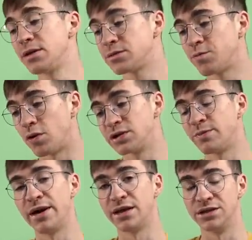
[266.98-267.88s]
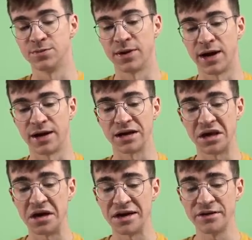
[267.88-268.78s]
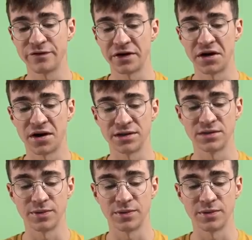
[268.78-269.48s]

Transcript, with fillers: this was made in Japan. I kind of find it hard to